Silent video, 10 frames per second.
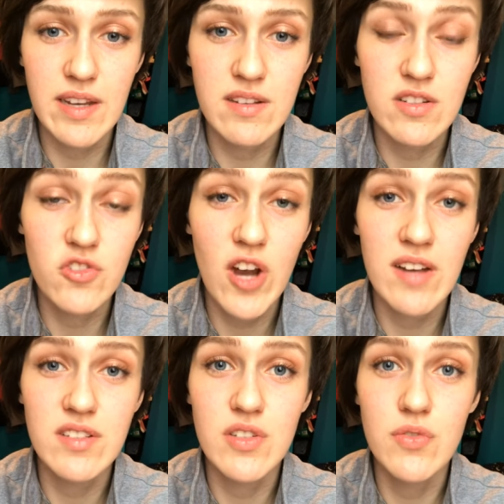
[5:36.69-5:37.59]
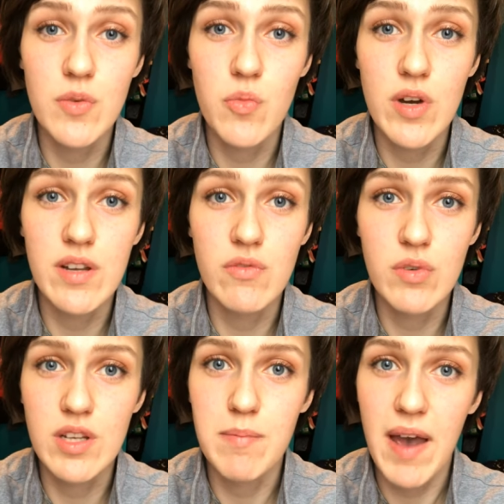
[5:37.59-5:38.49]
it distracts us from what
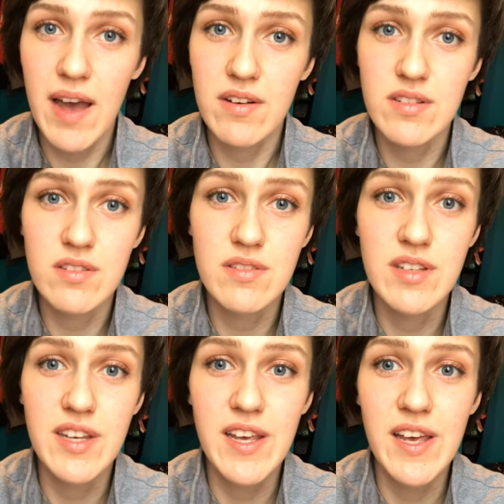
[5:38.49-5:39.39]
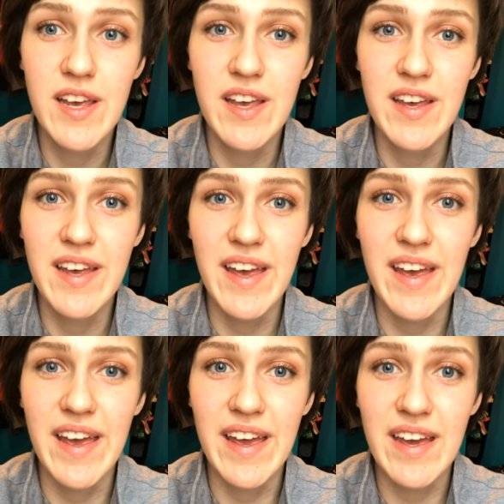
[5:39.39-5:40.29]
really matters.
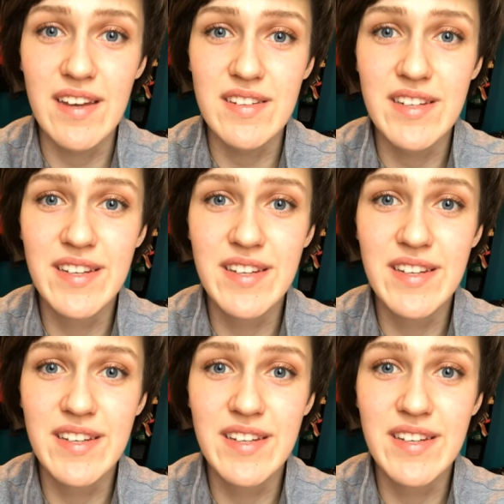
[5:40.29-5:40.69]
And